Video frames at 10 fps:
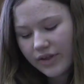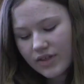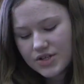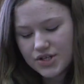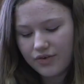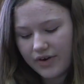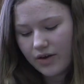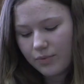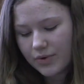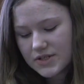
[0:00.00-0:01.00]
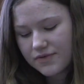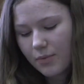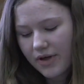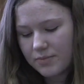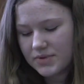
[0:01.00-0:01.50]
We, the jury, wish for
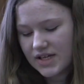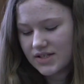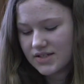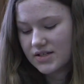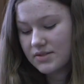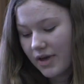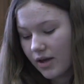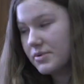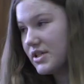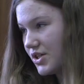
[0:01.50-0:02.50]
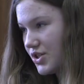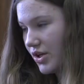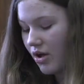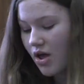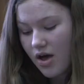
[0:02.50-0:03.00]
the weather presenter to make a
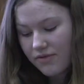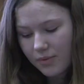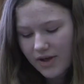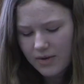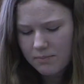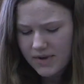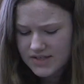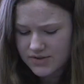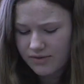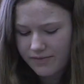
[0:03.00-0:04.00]
prediction of the weather based